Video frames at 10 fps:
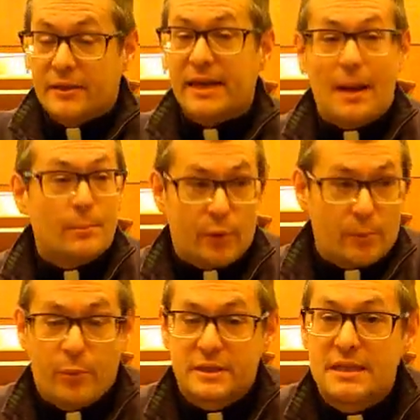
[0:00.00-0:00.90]
the emperor
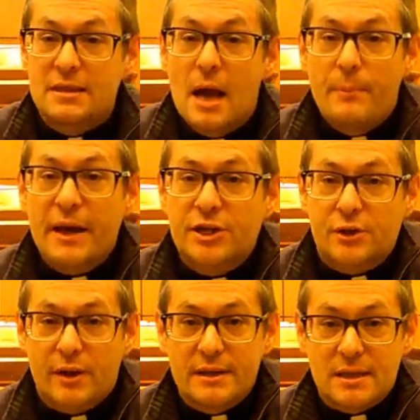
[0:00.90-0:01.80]
puts his
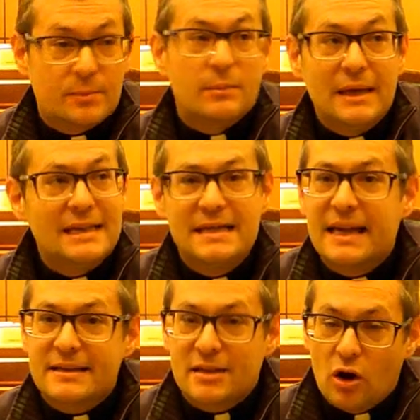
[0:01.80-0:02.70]
picture on something means he
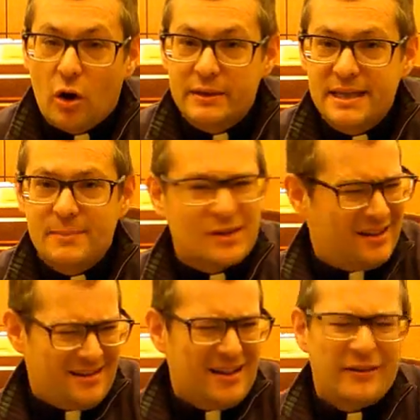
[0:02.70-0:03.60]
gets to call dibs
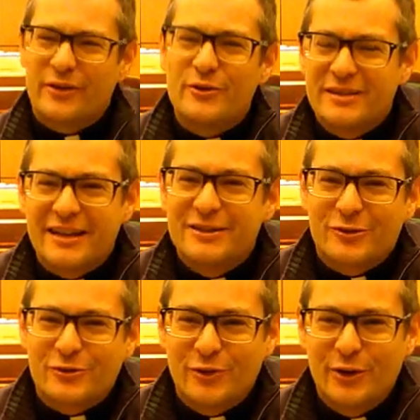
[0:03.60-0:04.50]
on it, none of those things
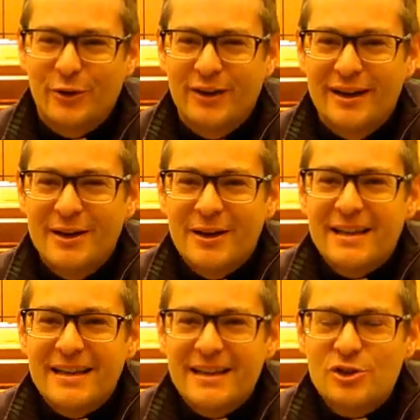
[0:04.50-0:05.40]
are true.
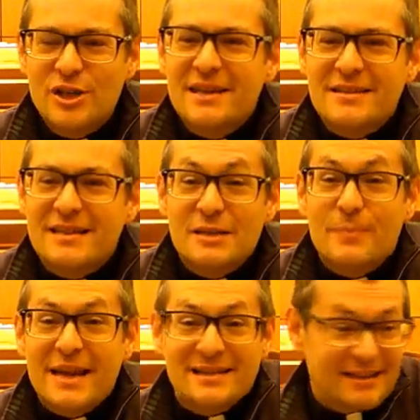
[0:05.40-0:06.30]
Jesus is
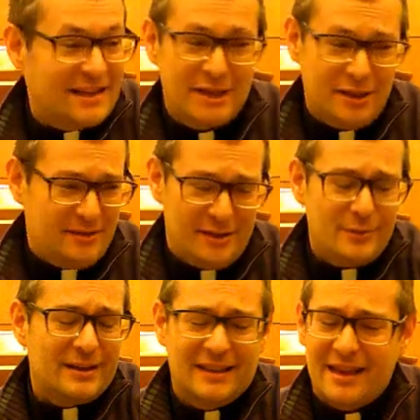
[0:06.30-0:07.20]
basically saying,
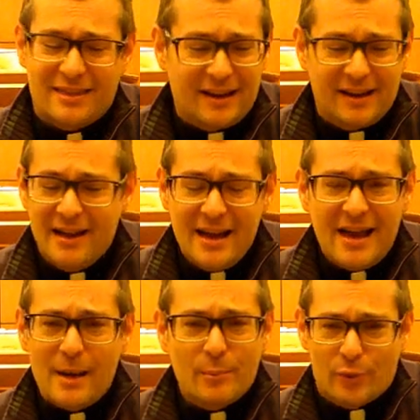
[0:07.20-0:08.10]
you can let the
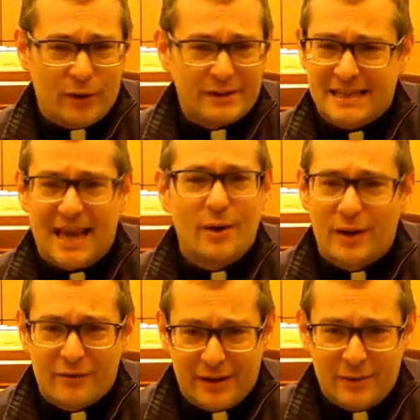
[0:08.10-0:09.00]
emperor say
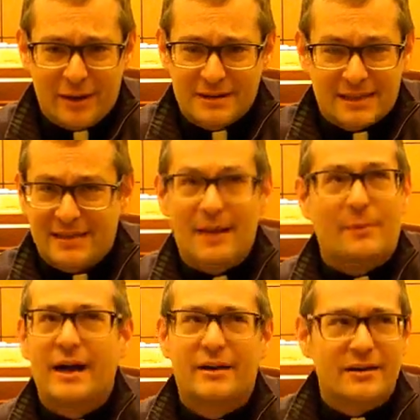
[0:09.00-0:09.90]
whatever he wants to say.
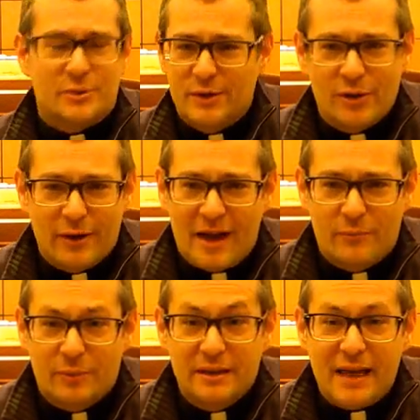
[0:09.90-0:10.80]
My goodness, we don't
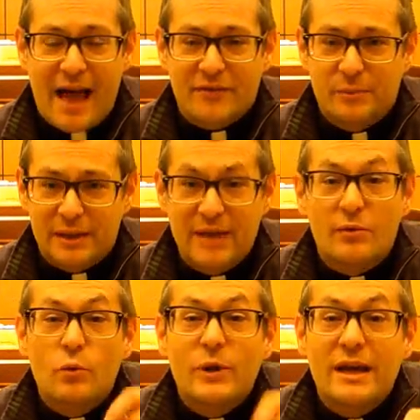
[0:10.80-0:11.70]
have to believe
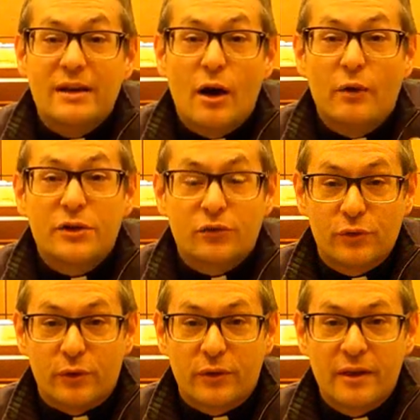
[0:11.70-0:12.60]
him. We know the
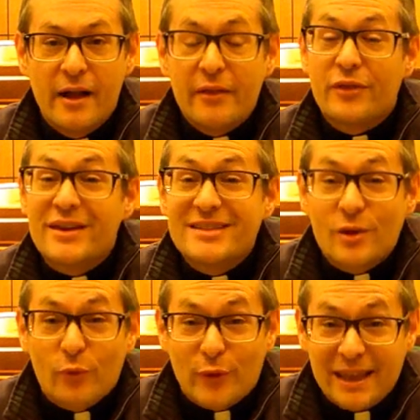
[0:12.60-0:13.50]
truth. The things
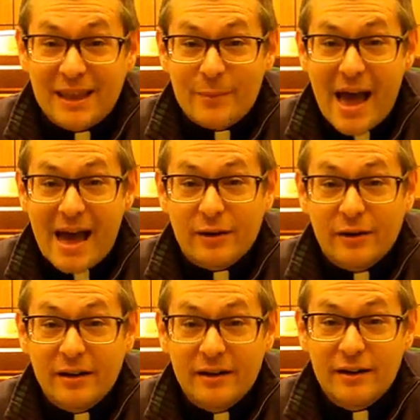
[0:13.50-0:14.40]
that really
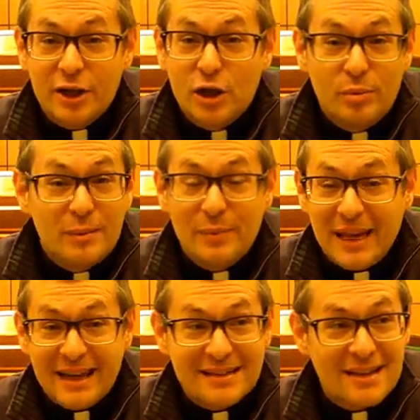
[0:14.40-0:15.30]
matter, human
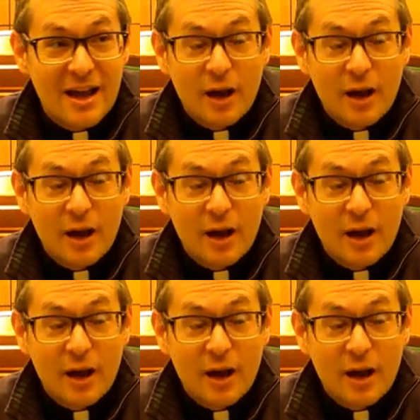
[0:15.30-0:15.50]
beings,